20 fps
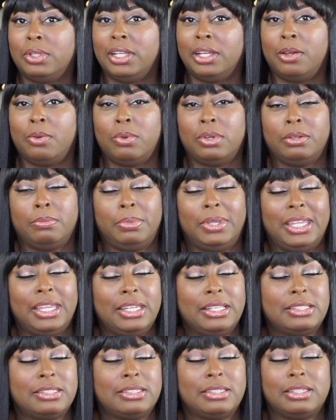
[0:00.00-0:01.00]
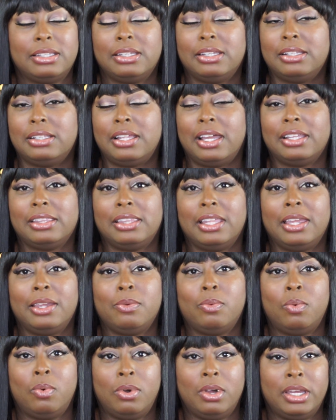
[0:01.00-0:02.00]
They don't want pizza. Like,
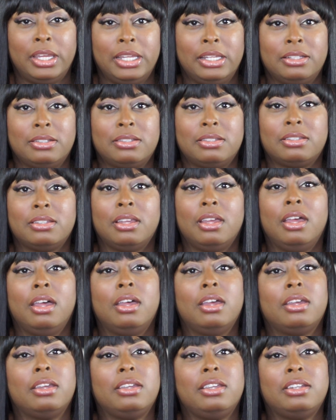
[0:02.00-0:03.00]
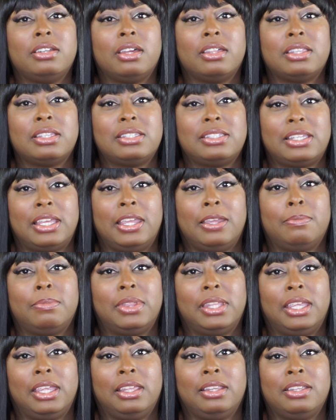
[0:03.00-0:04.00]
they want the same
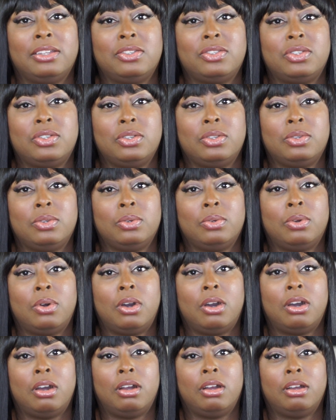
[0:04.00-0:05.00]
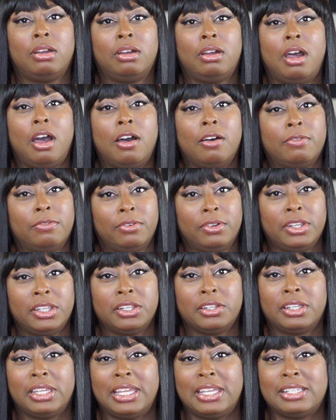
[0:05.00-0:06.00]
thing that you are
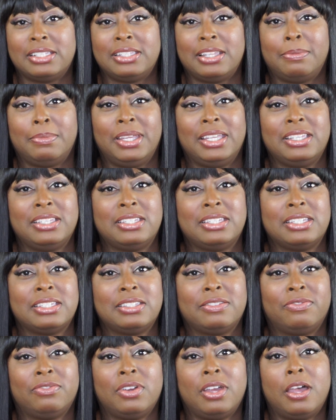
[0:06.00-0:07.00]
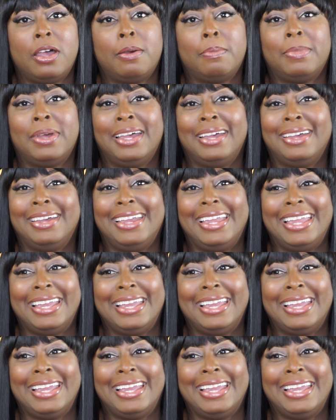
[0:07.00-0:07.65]
offering your guests. I mean, just from an